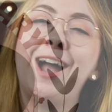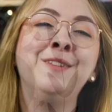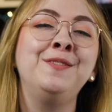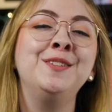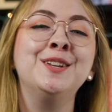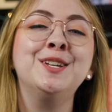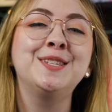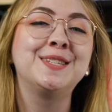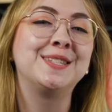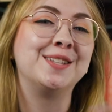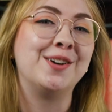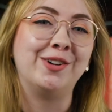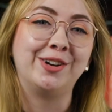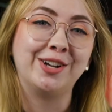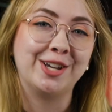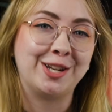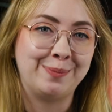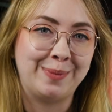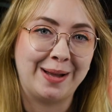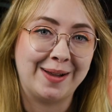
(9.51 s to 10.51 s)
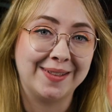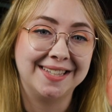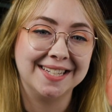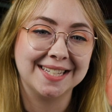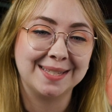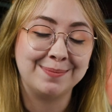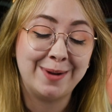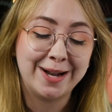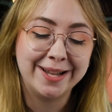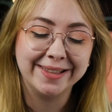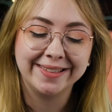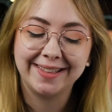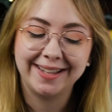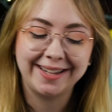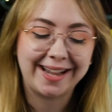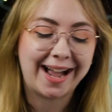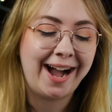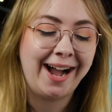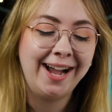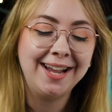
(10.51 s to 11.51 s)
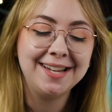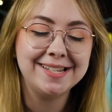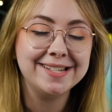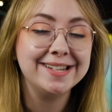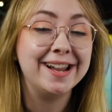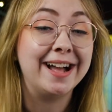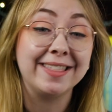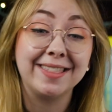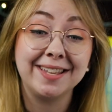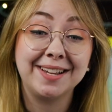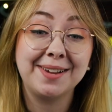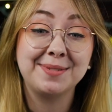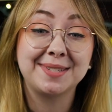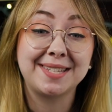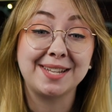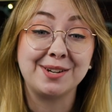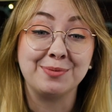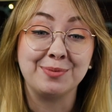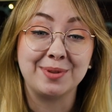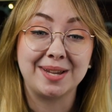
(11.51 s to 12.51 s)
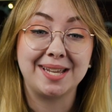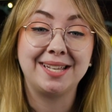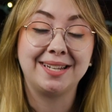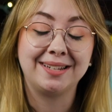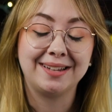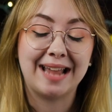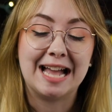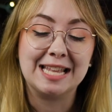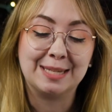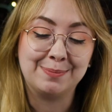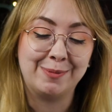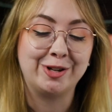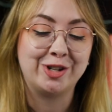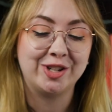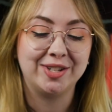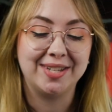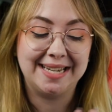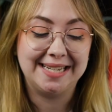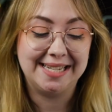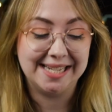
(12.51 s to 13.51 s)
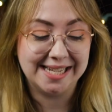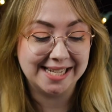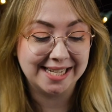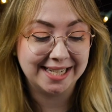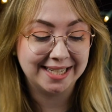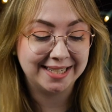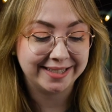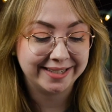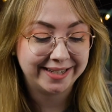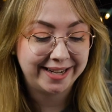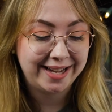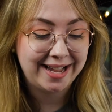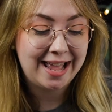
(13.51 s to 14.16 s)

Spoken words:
I feel so good about this month. Like, I did not think I was gonna read as much as I did.